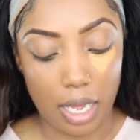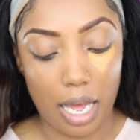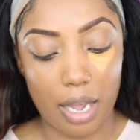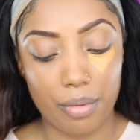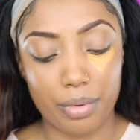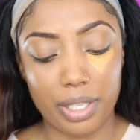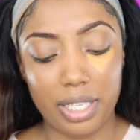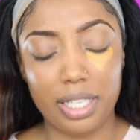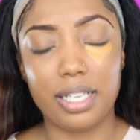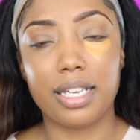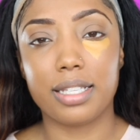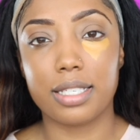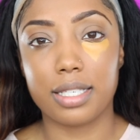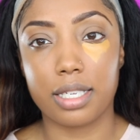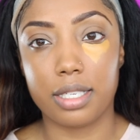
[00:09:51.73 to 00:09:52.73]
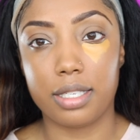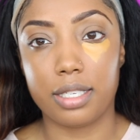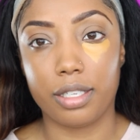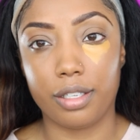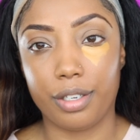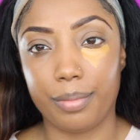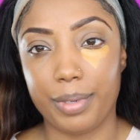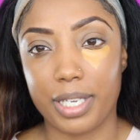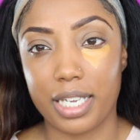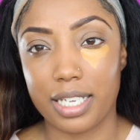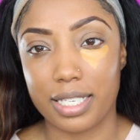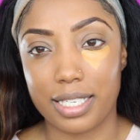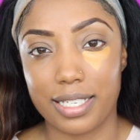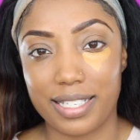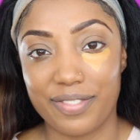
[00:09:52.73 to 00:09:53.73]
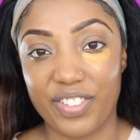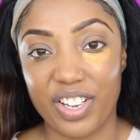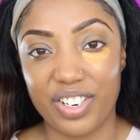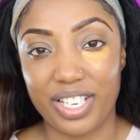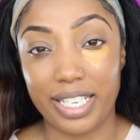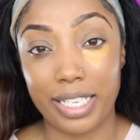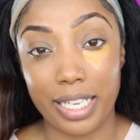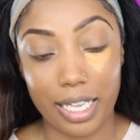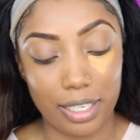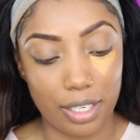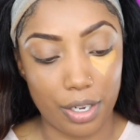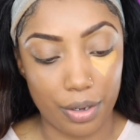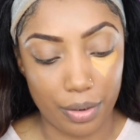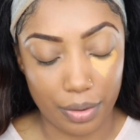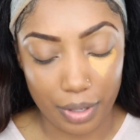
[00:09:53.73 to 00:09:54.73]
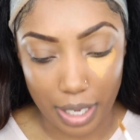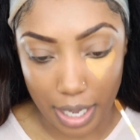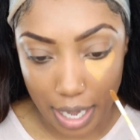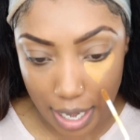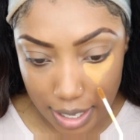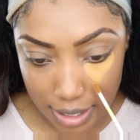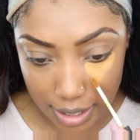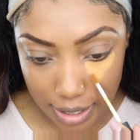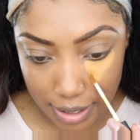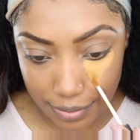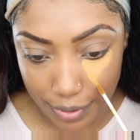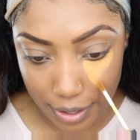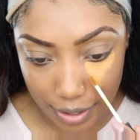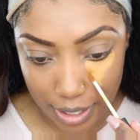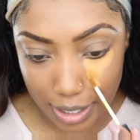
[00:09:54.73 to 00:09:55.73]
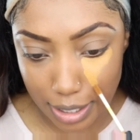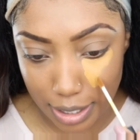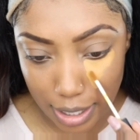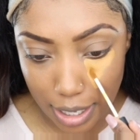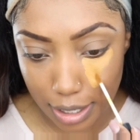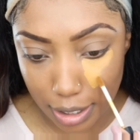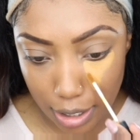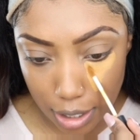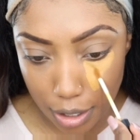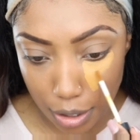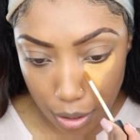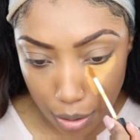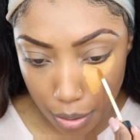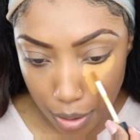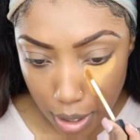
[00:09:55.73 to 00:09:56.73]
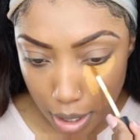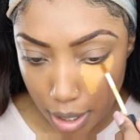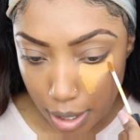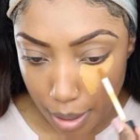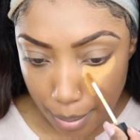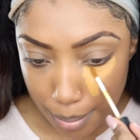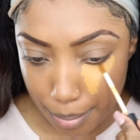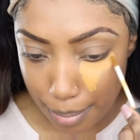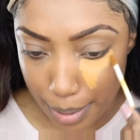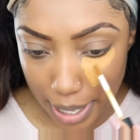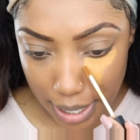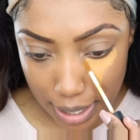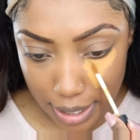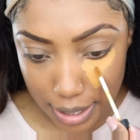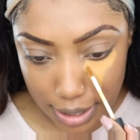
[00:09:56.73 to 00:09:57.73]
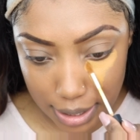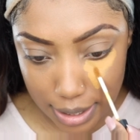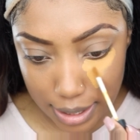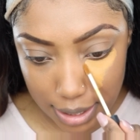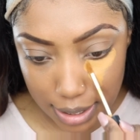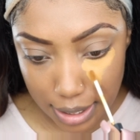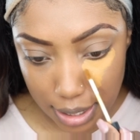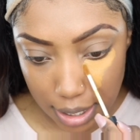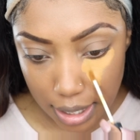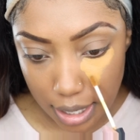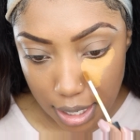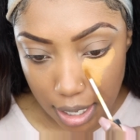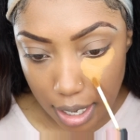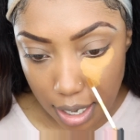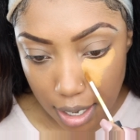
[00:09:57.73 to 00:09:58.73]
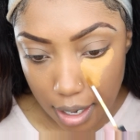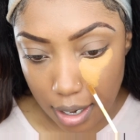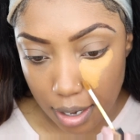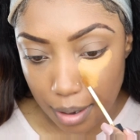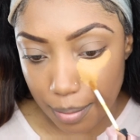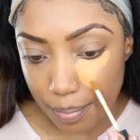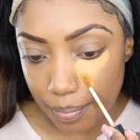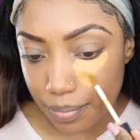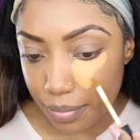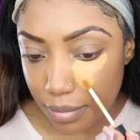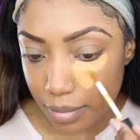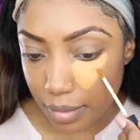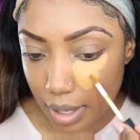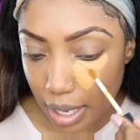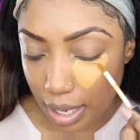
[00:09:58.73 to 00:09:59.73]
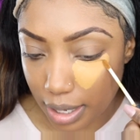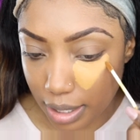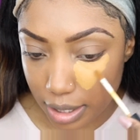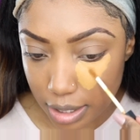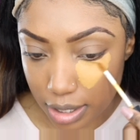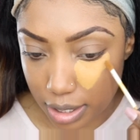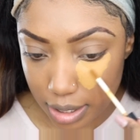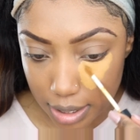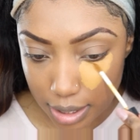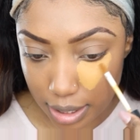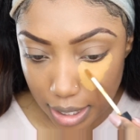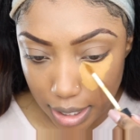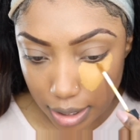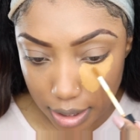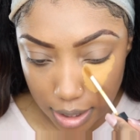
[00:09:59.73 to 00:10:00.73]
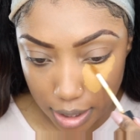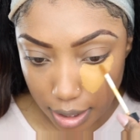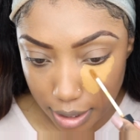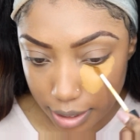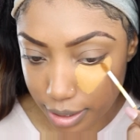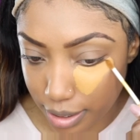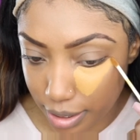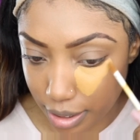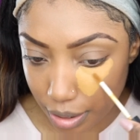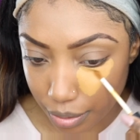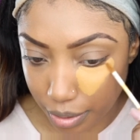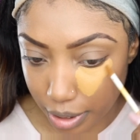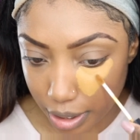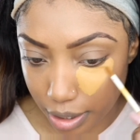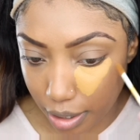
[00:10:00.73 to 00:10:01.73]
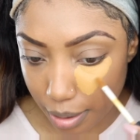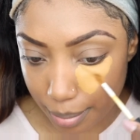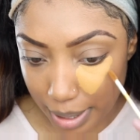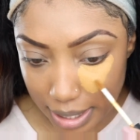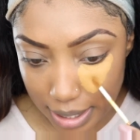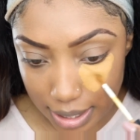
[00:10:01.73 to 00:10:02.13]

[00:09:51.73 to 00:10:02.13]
I really like this concealer because it's very yellow. It has this very yellow base, and it looks so good on my